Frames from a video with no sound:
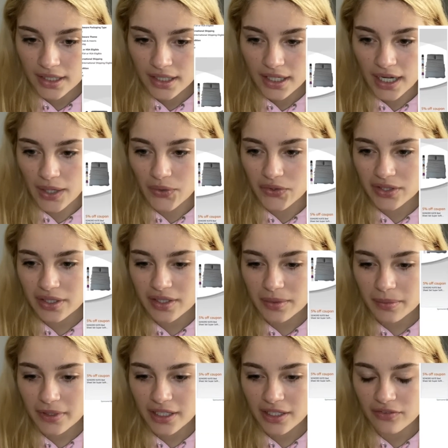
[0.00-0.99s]
I want them to
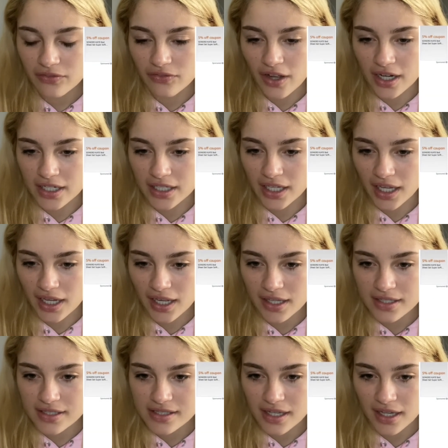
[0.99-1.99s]
be like funny
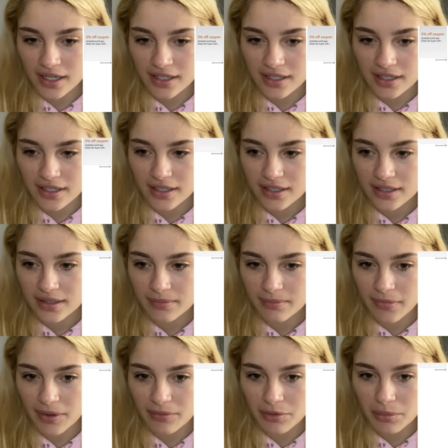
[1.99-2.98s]
because like
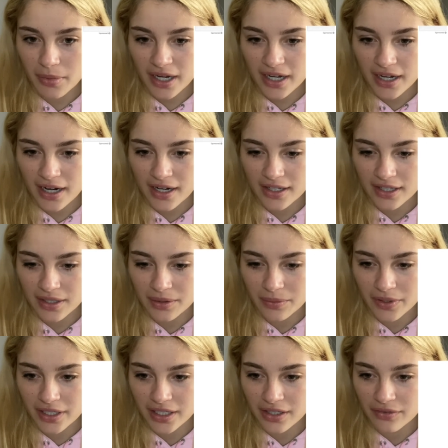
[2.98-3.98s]
my roommate and I are like
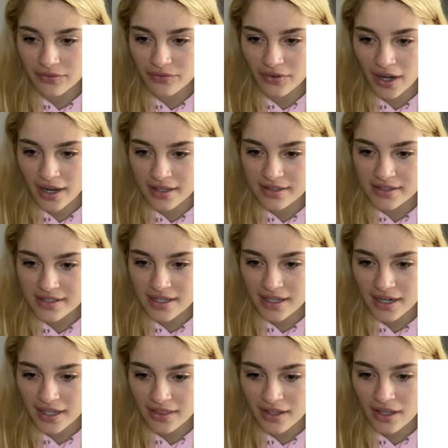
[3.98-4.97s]
really good friends,
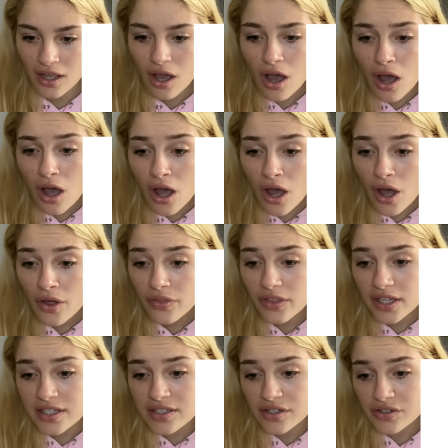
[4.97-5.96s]
and I think
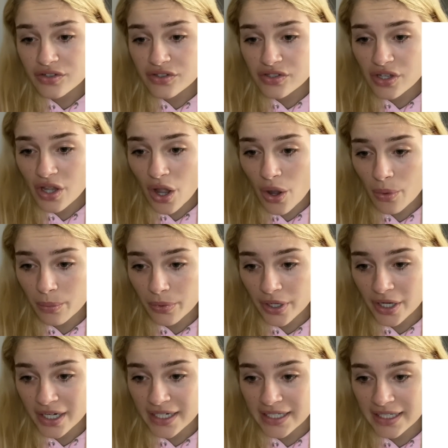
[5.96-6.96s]
these are so
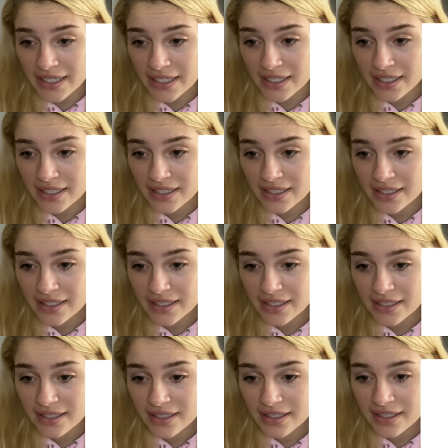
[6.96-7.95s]
pretty.
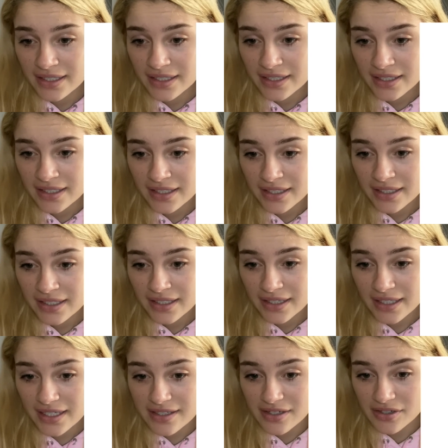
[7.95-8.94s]

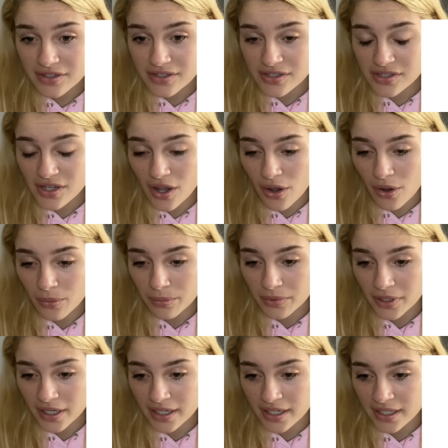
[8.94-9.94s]
These are so
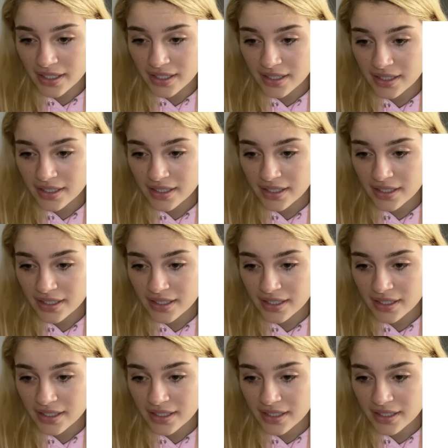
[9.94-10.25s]
pretty.